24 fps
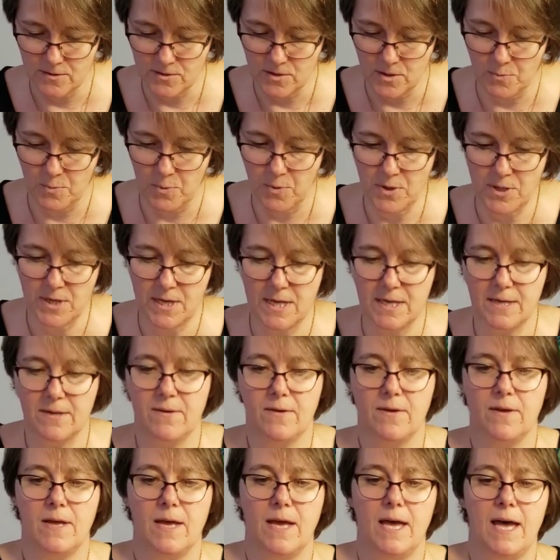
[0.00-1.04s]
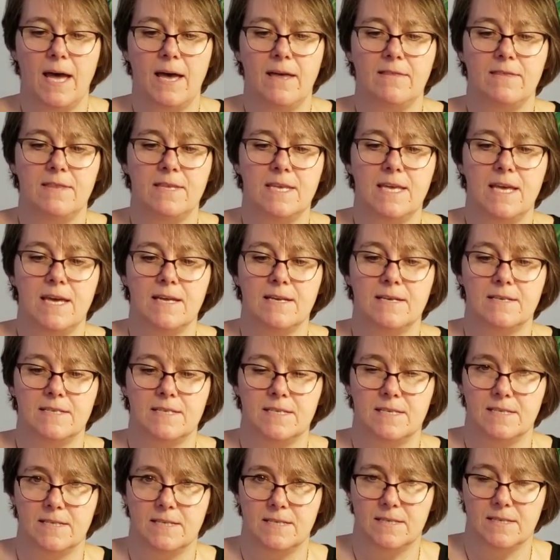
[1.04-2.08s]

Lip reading: to put at the end.